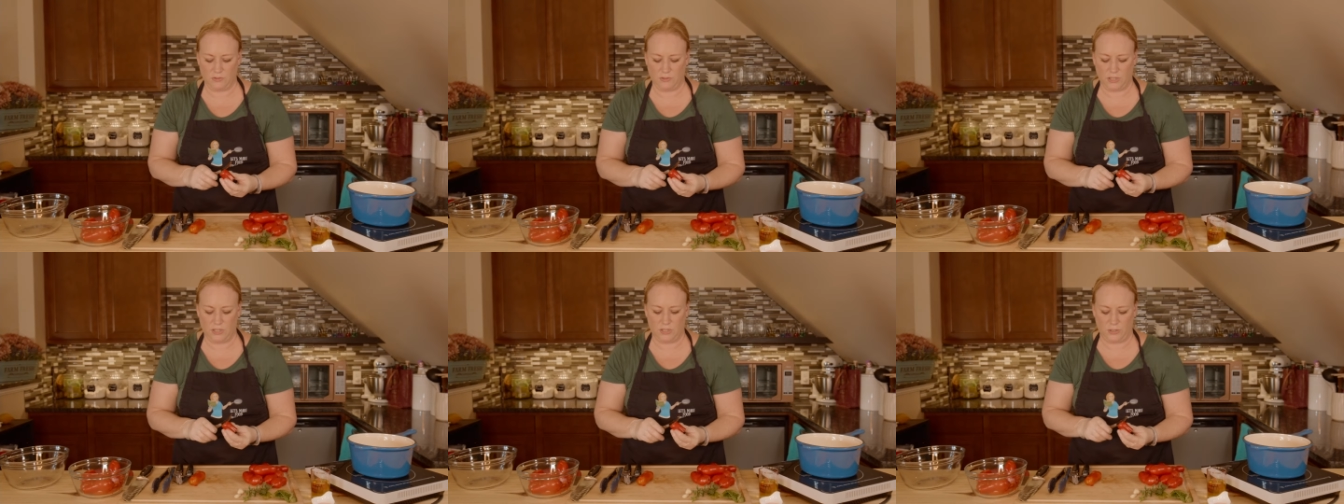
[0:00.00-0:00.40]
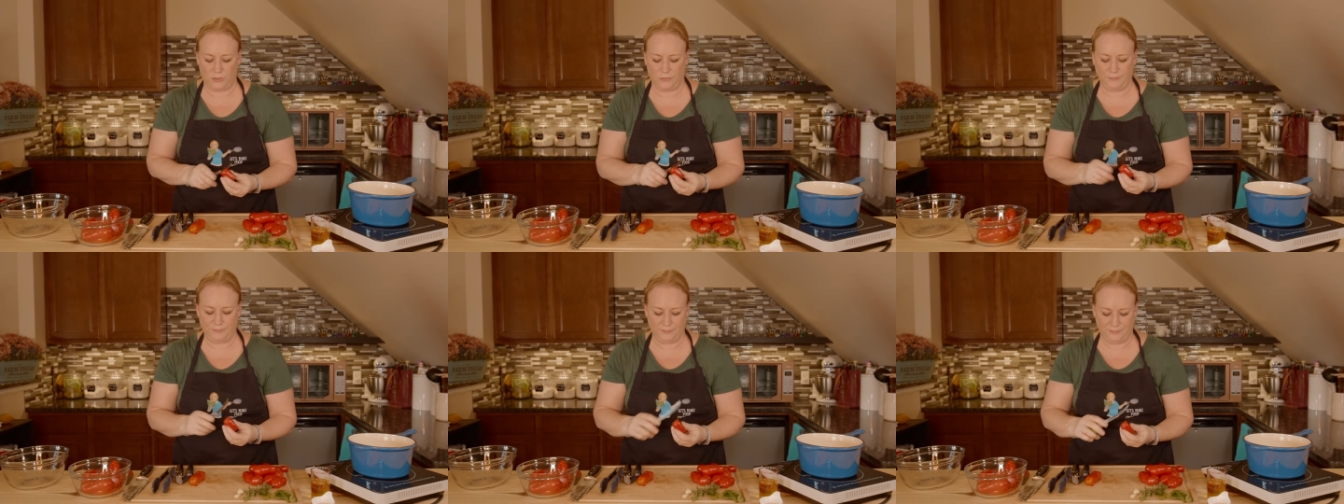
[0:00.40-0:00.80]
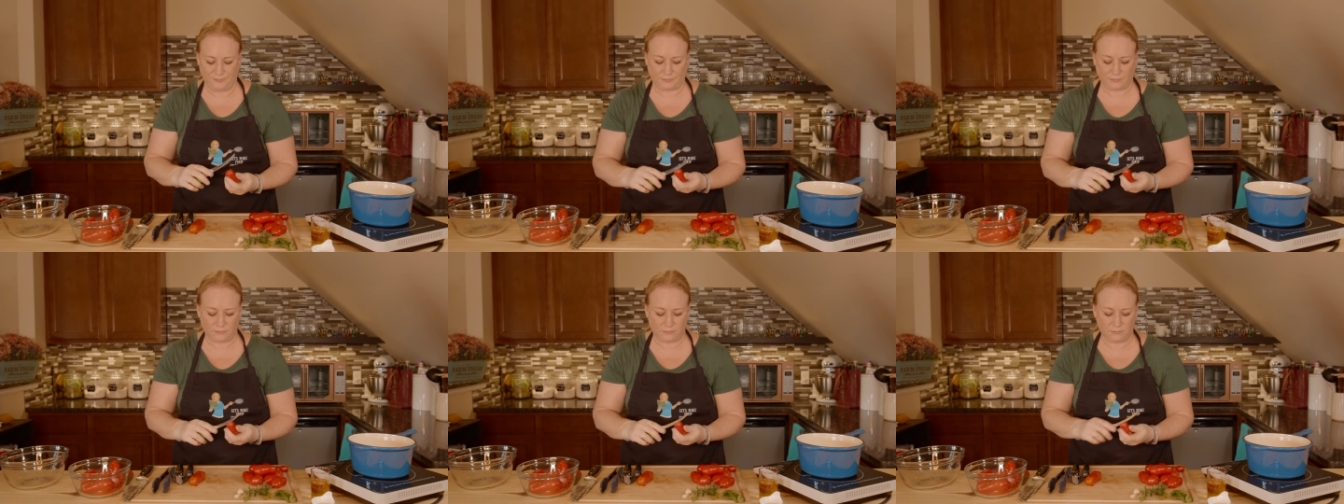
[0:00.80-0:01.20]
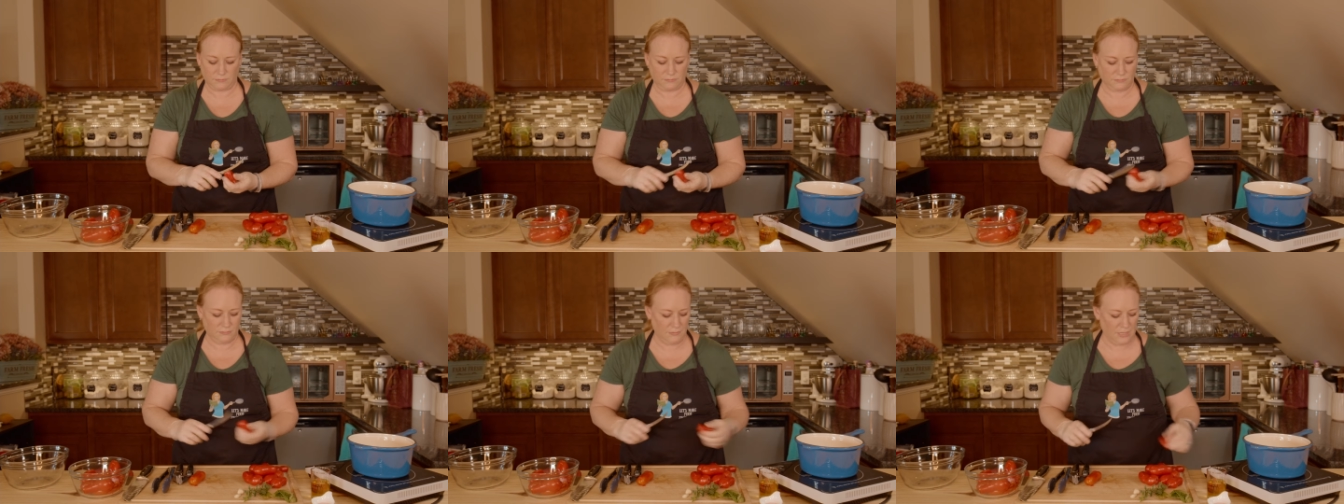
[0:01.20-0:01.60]
you to do
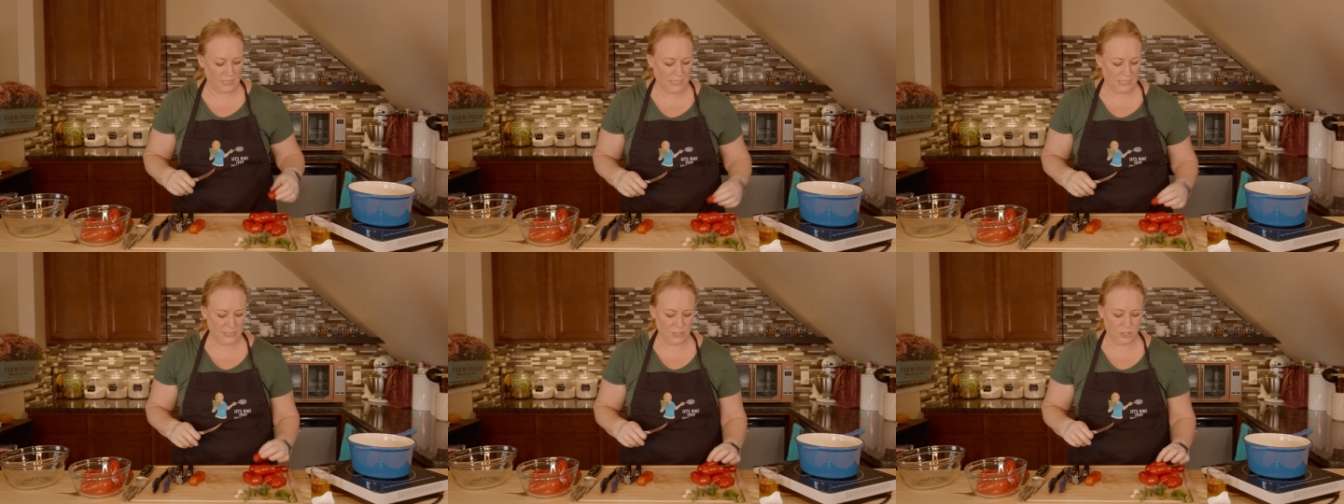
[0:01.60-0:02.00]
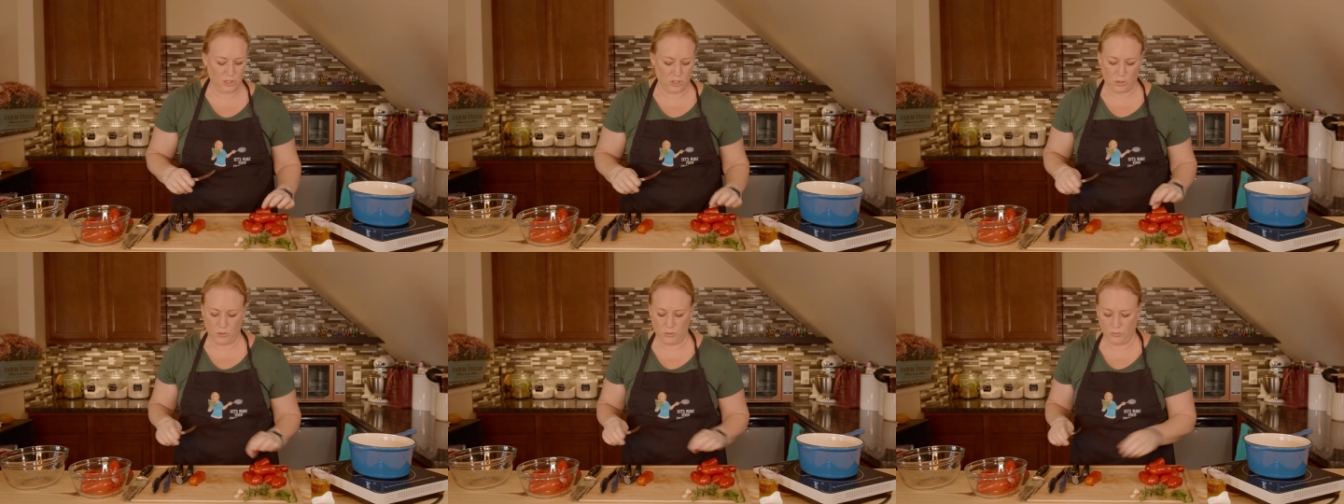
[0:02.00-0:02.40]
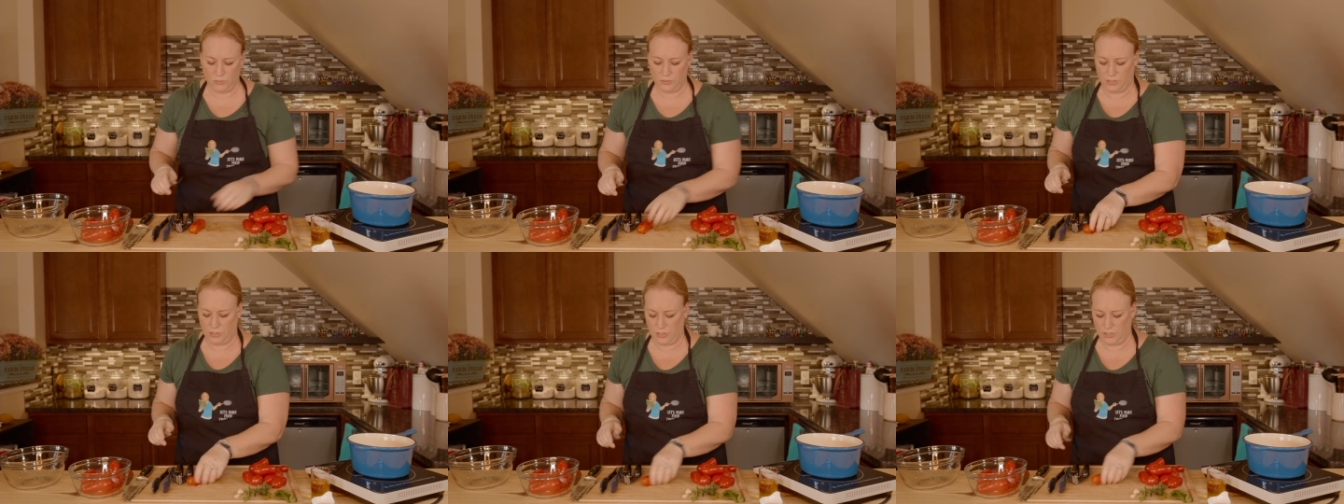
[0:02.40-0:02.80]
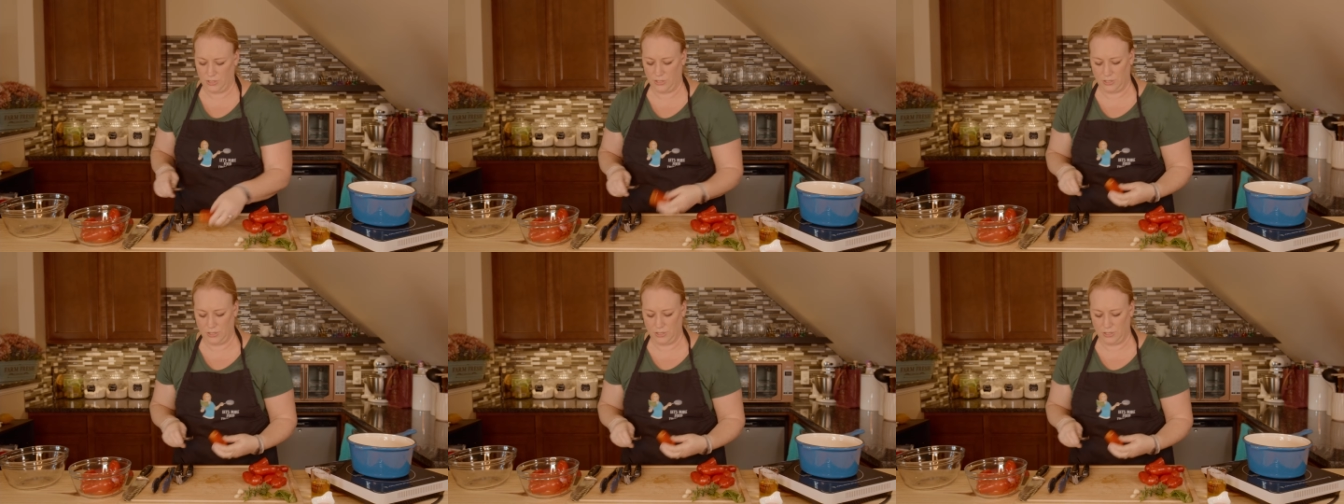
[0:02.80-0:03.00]
is don't